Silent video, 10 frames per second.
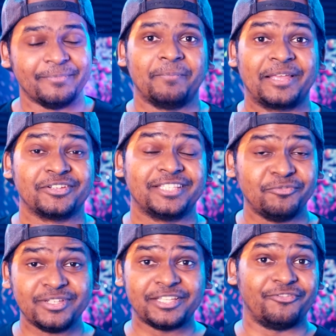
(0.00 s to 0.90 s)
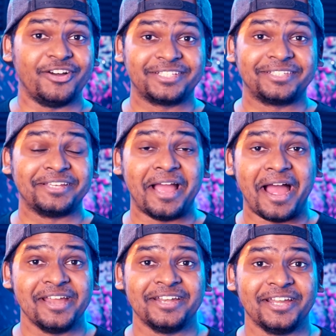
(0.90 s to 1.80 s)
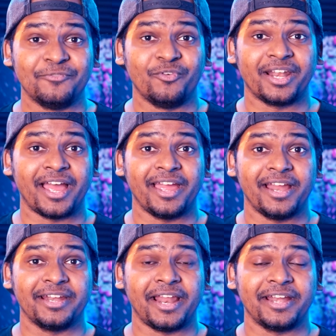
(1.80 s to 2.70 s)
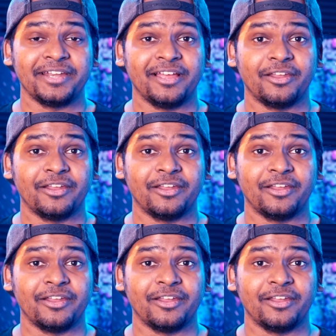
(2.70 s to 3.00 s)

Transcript: because that was the first thing I did when I had an idea